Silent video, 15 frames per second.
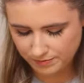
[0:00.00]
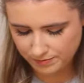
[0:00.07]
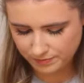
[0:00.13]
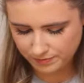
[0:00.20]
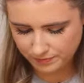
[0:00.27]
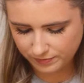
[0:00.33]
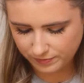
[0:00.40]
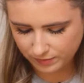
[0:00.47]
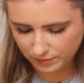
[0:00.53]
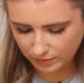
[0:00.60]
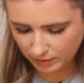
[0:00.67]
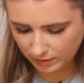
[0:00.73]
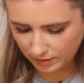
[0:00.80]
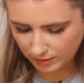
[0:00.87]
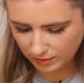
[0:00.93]

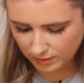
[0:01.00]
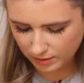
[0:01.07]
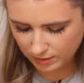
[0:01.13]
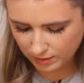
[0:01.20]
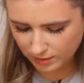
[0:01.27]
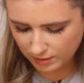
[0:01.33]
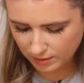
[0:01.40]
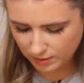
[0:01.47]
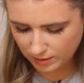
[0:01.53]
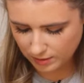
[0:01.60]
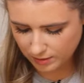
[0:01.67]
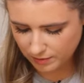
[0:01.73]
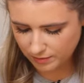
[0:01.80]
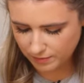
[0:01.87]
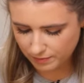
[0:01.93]

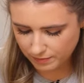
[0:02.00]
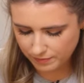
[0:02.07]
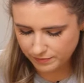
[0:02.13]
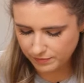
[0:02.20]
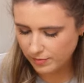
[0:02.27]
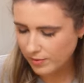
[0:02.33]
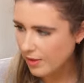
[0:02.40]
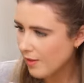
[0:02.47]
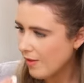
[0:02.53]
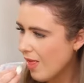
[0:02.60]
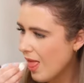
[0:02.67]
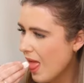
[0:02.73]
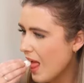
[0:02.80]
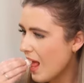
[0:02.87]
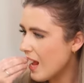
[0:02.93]

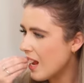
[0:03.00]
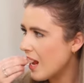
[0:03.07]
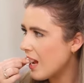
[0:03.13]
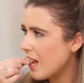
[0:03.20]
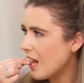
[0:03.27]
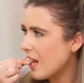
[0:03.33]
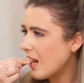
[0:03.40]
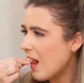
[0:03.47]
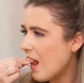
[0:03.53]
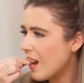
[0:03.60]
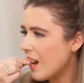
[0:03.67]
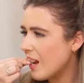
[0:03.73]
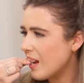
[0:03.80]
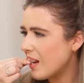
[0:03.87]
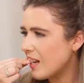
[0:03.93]

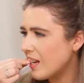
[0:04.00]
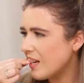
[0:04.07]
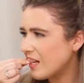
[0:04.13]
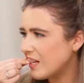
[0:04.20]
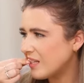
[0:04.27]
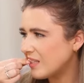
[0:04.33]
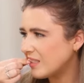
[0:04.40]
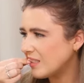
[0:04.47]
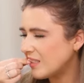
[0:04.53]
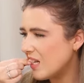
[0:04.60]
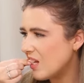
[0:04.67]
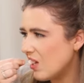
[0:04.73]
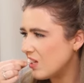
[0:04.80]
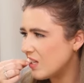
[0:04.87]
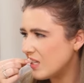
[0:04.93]

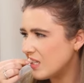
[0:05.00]
This person isn't speaking.